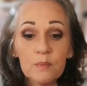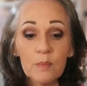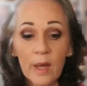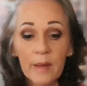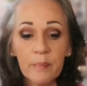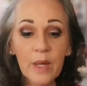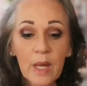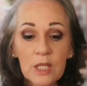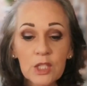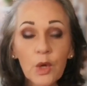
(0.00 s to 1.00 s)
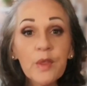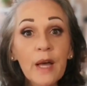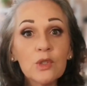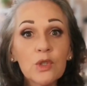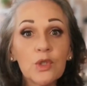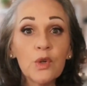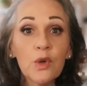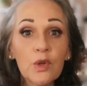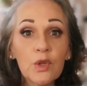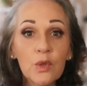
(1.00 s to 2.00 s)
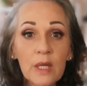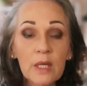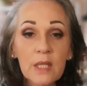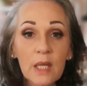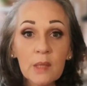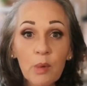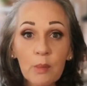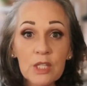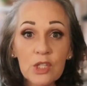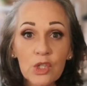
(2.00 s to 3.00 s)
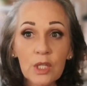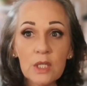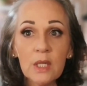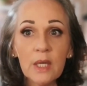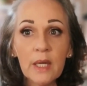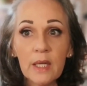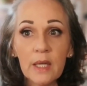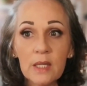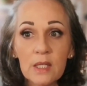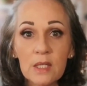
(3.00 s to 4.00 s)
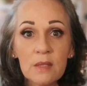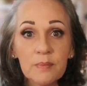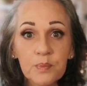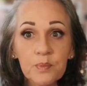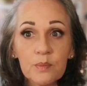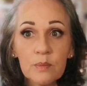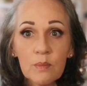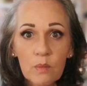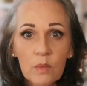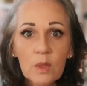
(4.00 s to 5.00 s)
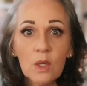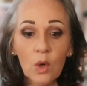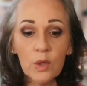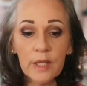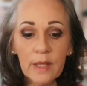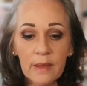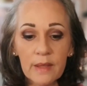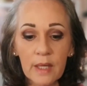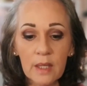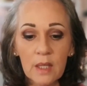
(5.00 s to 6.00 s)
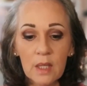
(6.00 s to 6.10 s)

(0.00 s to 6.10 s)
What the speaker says: Okay. So that's what your unique selling proposition is. It is owning that thing.